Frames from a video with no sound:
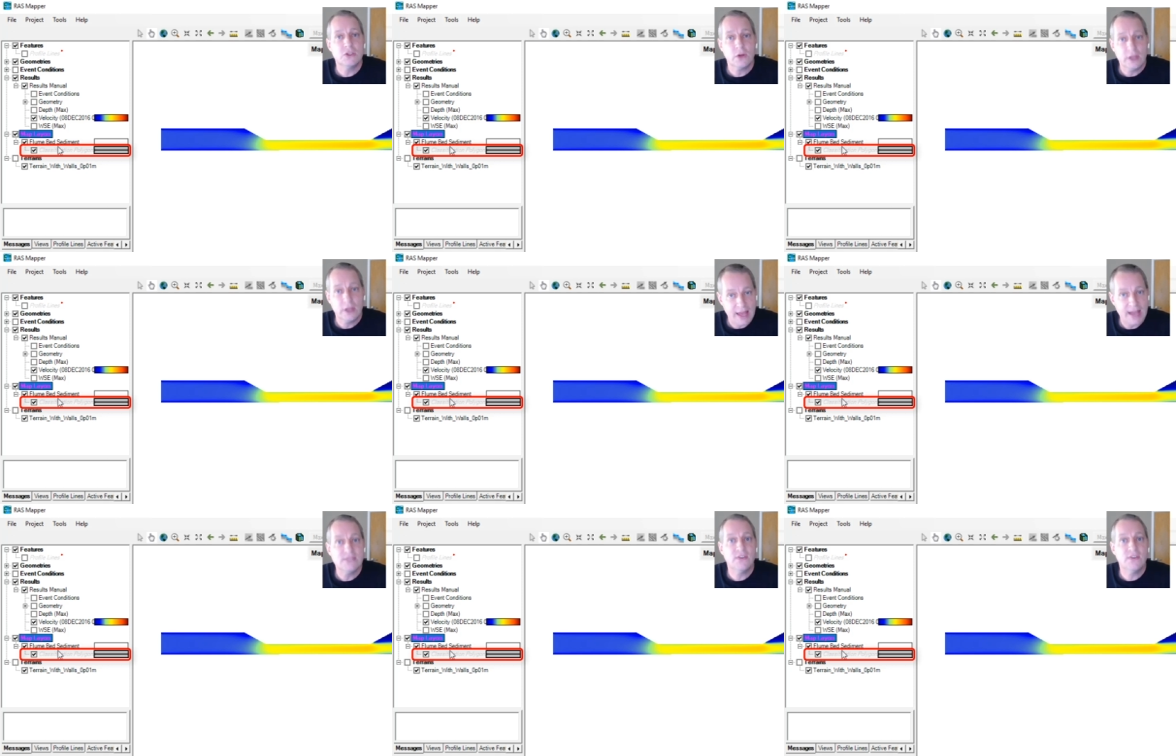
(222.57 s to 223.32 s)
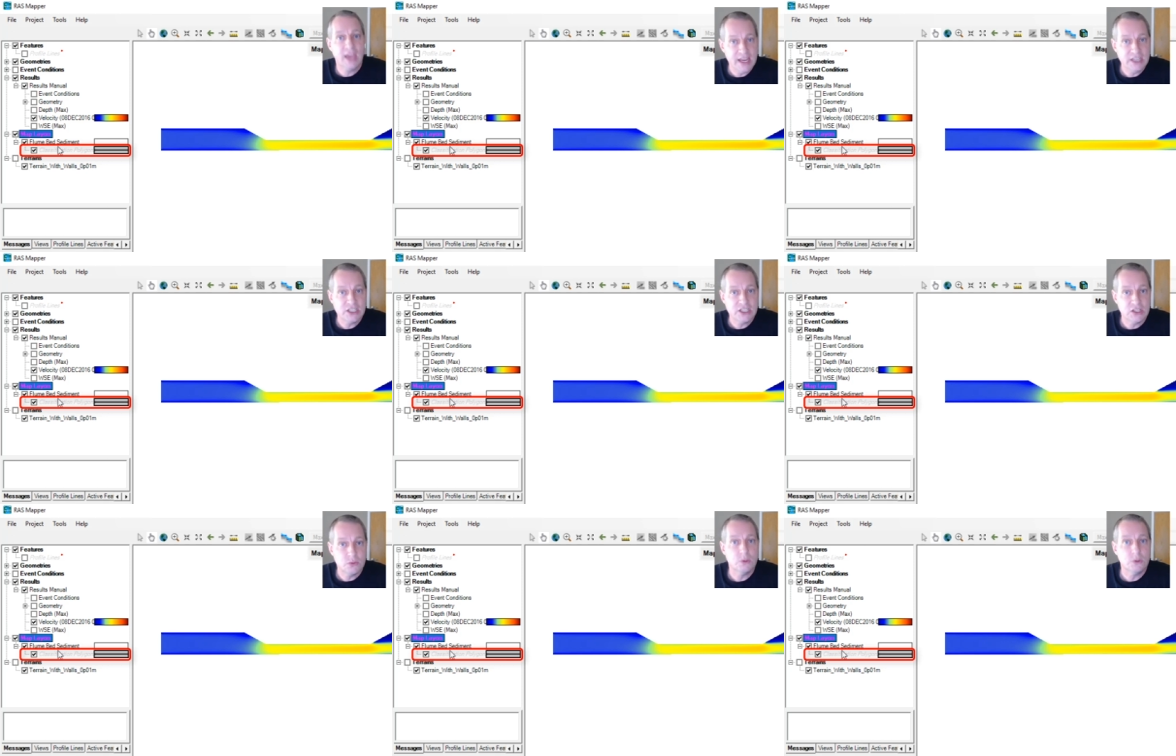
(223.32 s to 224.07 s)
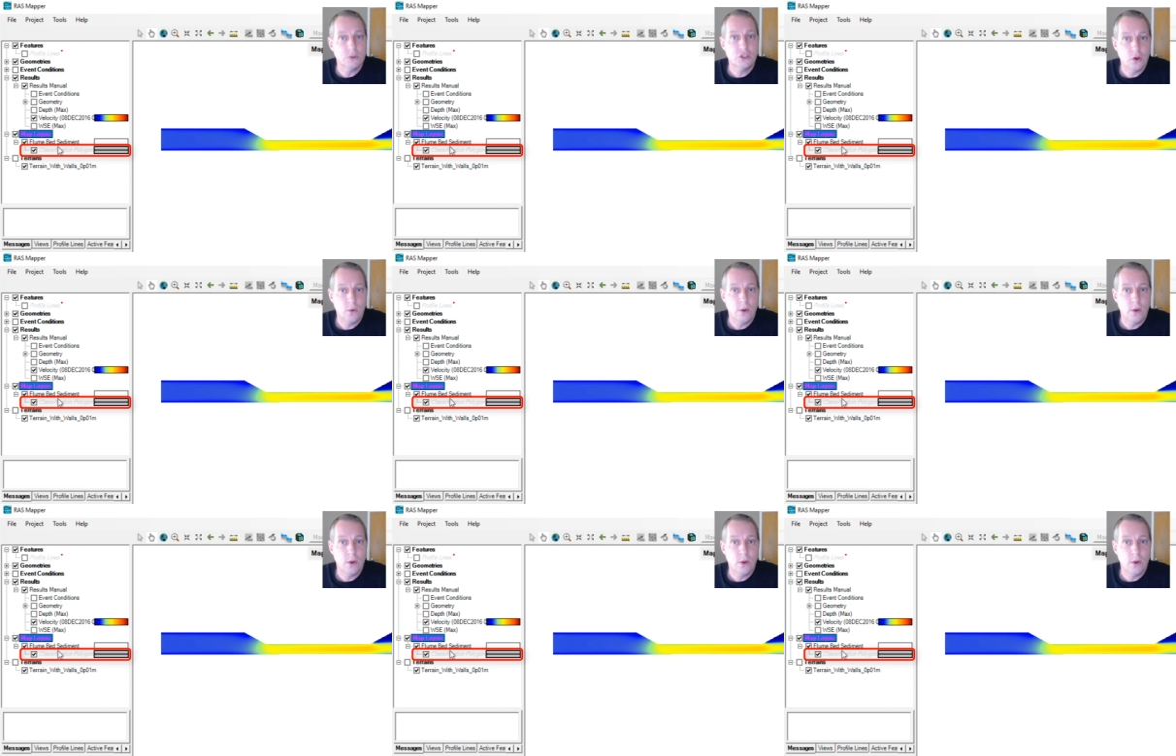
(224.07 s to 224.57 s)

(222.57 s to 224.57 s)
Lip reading: or classifications will show